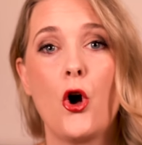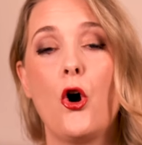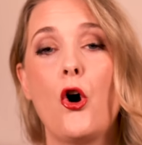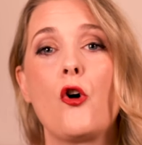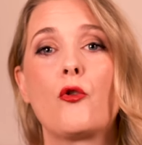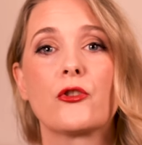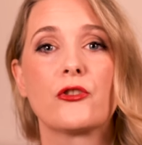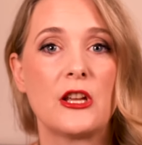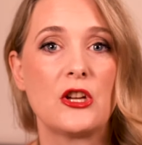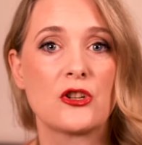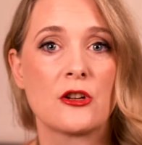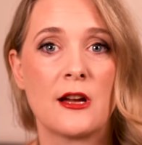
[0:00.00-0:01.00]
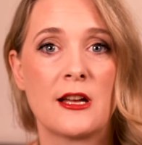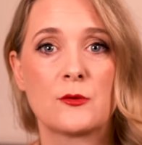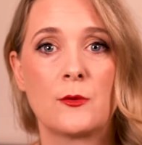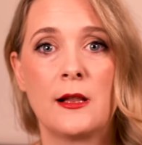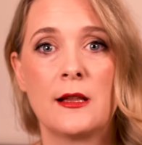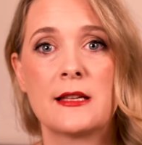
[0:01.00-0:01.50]
or rosacea, as
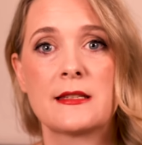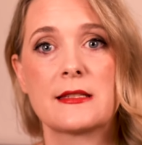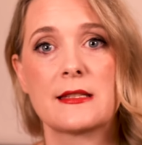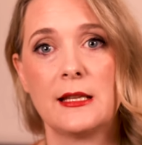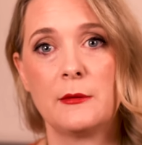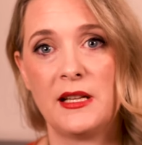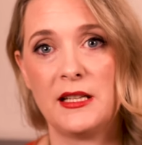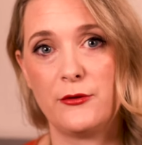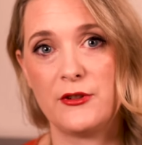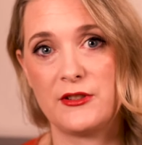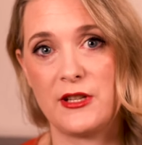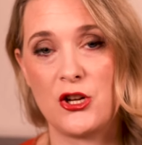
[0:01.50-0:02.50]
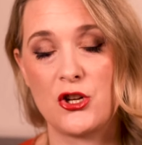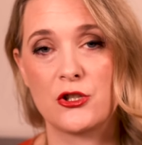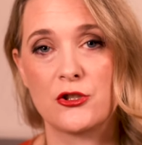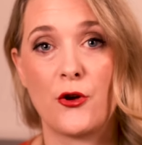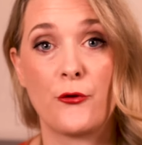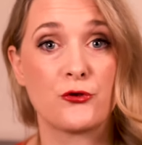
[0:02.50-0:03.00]
well as skin
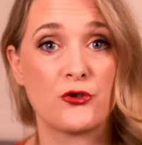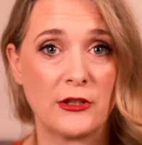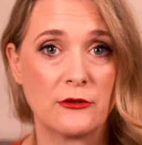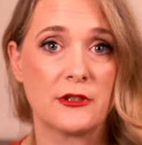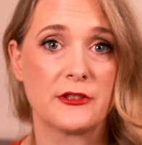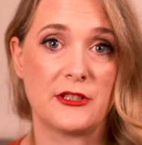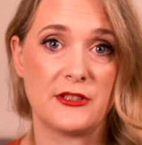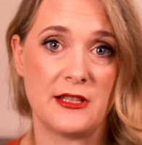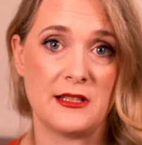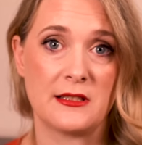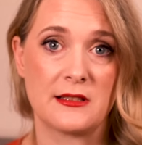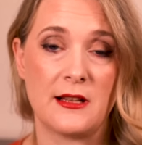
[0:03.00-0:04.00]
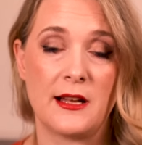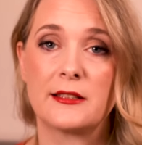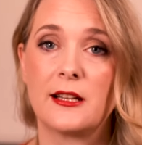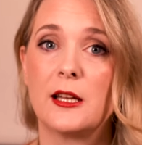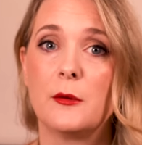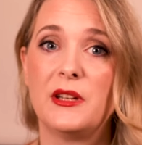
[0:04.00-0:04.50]
manifestations of general diseases like
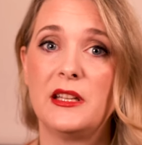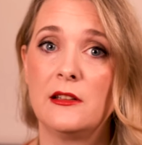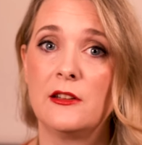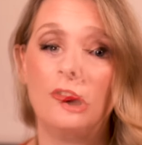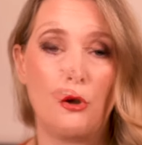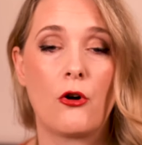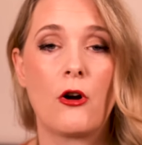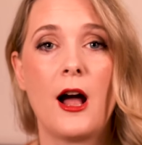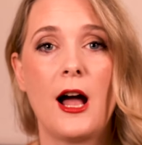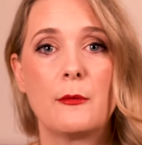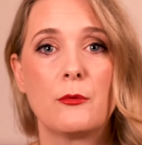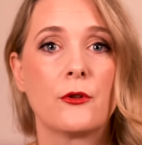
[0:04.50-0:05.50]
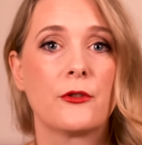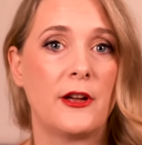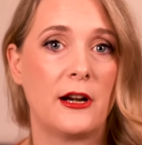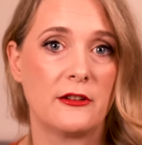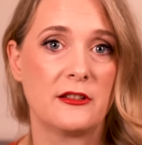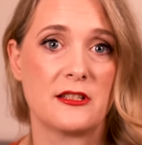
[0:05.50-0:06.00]
diabetes or
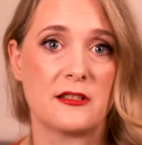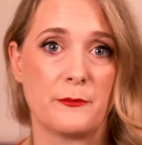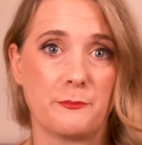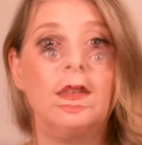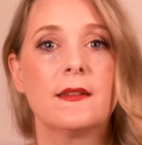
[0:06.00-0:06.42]
hypothyroidism.